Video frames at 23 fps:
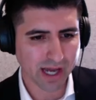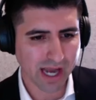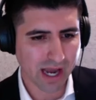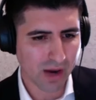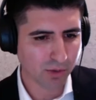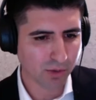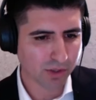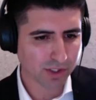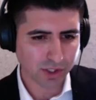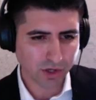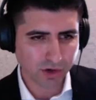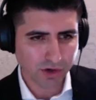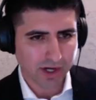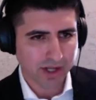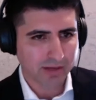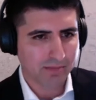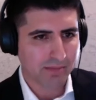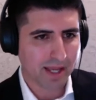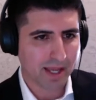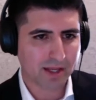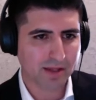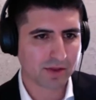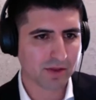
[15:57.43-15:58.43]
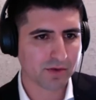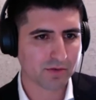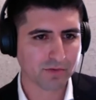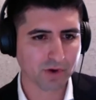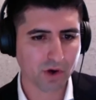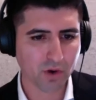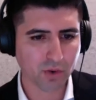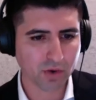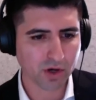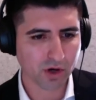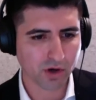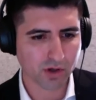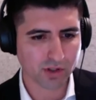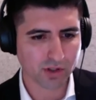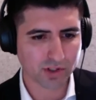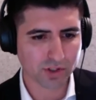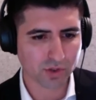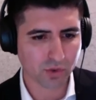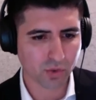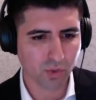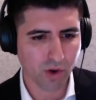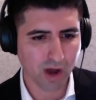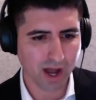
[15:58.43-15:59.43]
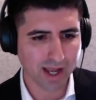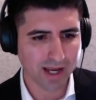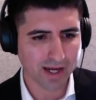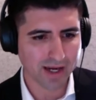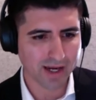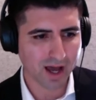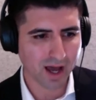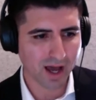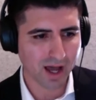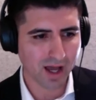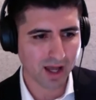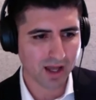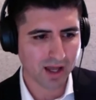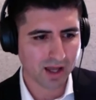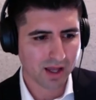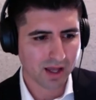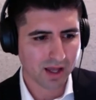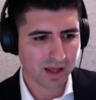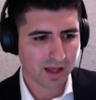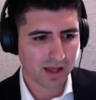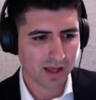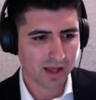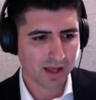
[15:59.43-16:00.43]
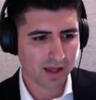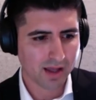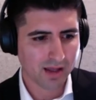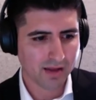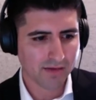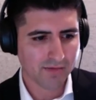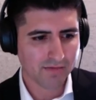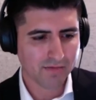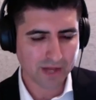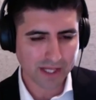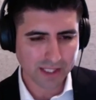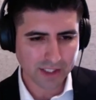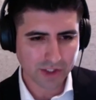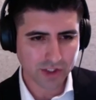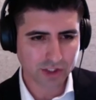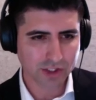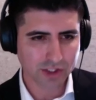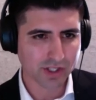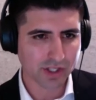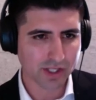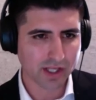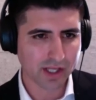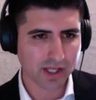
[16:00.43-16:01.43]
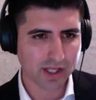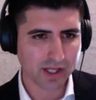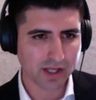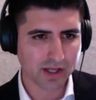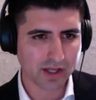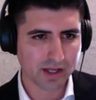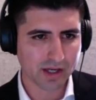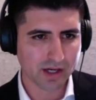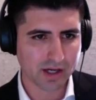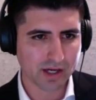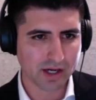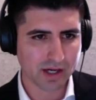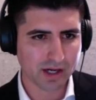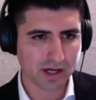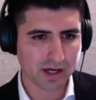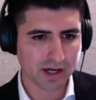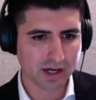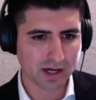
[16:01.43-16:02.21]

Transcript: I was already making the phone calls, so why not eventually uh,